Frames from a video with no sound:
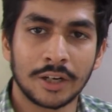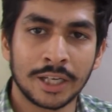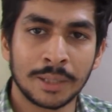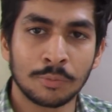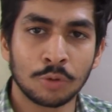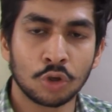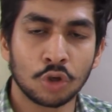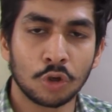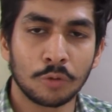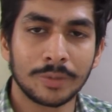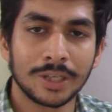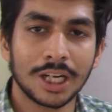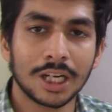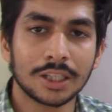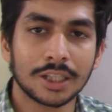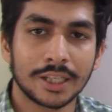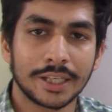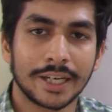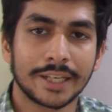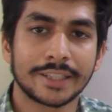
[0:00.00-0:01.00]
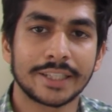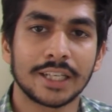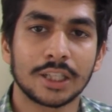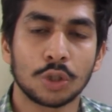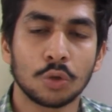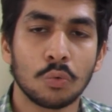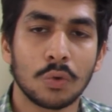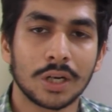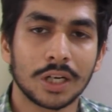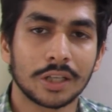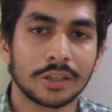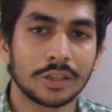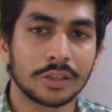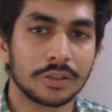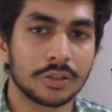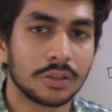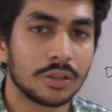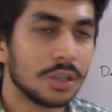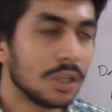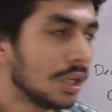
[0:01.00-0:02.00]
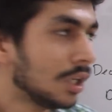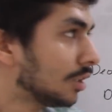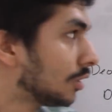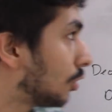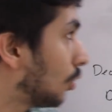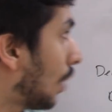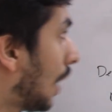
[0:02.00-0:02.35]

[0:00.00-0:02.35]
hemoglobin are connected to one another. So